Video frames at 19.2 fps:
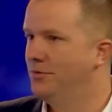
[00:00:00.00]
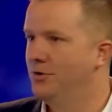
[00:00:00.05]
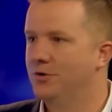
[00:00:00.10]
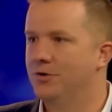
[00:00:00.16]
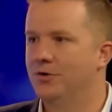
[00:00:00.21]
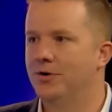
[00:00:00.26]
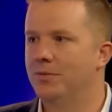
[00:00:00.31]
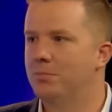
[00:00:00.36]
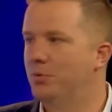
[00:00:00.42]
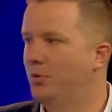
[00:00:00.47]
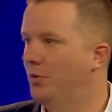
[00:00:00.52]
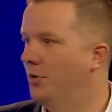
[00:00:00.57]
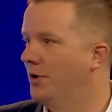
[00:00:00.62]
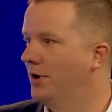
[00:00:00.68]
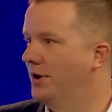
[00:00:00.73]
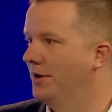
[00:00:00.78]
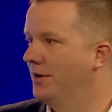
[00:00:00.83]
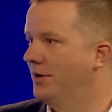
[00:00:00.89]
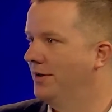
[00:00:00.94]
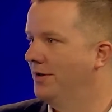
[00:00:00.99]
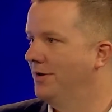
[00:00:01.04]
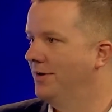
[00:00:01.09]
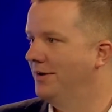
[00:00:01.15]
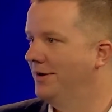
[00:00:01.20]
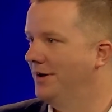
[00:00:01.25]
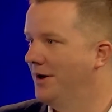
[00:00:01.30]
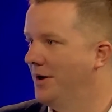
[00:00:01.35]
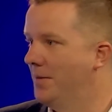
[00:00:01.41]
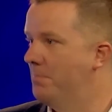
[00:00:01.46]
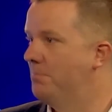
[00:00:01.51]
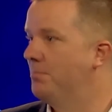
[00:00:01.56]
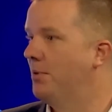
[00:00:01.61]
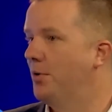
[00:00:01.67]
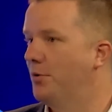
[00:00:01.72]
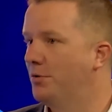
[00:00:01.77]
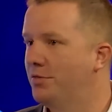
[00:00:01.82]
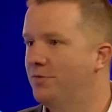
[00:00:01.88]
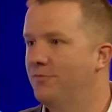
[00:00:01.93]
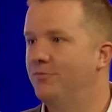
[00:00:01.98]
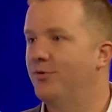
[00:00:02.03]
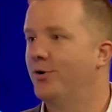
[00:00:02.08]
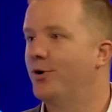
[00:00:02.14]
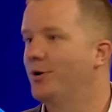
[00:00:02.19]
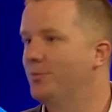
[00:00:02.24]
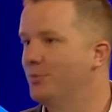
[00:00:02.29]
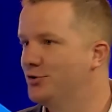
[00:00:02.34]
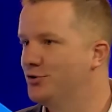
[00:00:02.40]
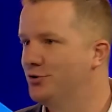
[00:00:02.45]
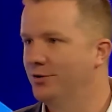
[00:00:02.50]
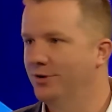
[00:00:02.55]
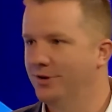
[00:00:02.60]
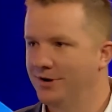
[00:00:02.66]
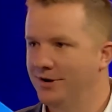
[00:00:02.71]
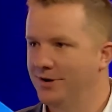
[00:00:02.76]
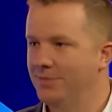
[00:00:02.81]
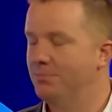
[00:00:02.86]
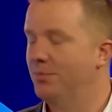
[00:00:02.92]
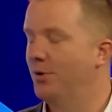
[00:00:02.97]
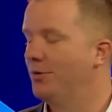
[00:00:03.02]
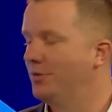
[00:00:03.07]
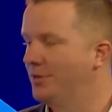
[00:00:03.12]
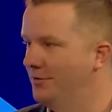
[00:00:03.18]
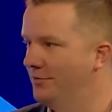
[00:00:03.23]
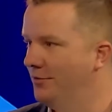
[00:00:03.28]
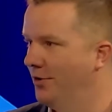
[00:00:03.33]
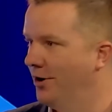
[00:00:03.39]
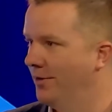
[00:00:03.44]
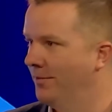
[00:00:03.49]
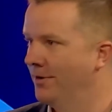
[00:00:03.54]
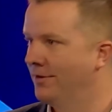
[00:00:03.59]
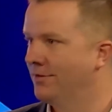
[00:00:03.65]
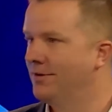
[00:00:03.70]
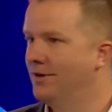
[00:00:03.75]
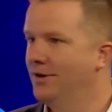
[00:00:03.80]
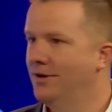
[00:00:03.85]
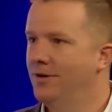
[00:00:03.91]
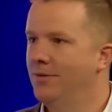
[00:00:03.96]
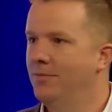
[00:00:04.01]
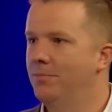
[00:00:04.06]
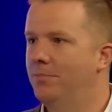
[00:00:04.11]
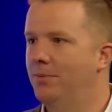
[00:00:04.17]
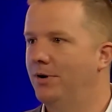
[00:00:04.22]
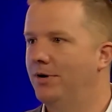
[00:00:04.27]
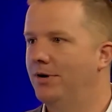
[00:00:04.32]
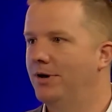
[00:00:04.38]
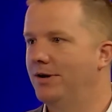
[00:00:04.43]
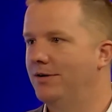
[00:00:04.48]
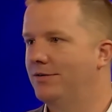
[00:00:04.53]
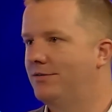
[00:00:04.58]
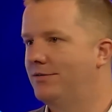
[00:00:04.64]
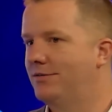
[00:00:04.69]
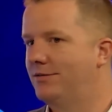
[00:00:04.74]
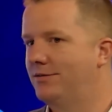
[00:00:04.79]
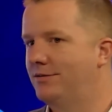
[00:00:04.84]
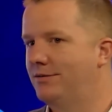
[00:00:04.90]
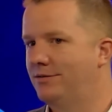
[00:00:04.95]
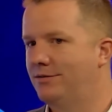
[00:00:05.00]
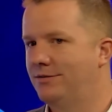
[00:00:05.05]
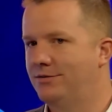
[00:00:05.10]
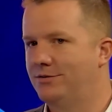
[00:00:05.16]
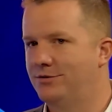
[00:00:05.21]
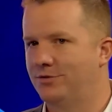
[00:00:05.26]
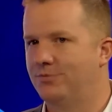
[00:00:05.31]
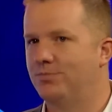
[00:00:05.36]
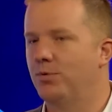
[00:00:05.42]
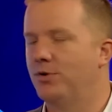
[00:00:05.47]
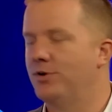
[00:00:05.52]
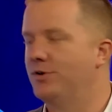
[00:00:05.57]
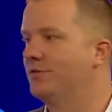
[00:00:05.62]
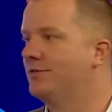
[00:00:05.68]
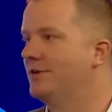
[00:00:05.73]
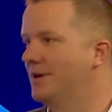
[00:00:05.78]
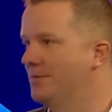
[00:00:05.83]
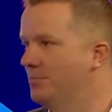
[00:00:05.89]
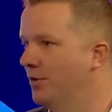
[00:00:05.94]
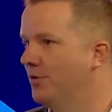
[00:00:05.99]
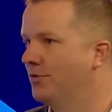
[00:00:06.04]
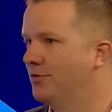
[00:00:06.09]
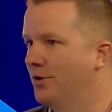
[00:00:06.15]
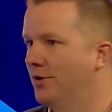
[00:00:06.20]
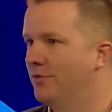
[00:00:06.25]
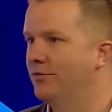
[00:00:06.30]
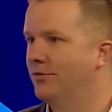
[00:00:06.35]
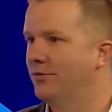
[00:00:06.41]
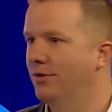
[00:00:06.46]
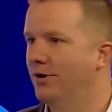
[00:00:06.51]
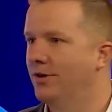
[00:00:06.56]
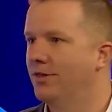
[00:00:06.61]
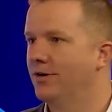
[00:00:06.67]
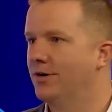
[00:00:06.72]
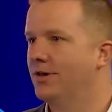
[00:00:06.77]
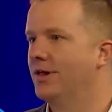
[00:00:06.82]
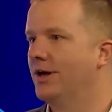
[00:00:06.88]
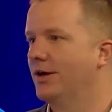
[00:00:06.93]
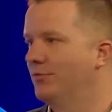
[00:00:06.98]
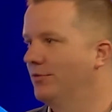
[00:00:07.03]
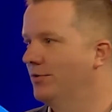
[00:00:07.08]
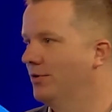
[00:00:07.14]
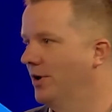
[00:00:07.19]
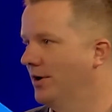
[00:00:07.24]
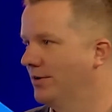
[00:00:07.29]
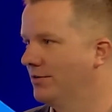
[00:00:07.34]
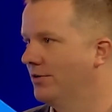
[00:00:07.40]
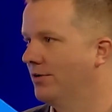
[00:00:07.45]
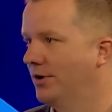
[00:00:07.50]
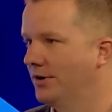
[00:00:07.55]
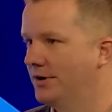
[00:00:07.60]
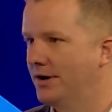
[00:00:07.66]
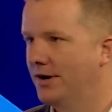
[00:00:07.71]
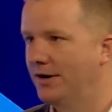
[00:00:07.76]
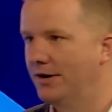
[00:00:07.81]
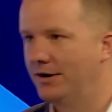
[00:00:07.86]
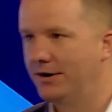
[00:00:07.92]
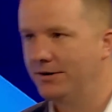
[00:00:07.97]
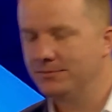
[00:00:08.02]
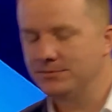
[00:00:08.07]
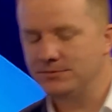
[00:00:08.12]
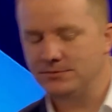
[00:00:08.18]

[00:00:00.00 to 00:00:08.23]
you can deploy both very maturely in both environments, but it's just what you see most often, right? The cloud relies on identity.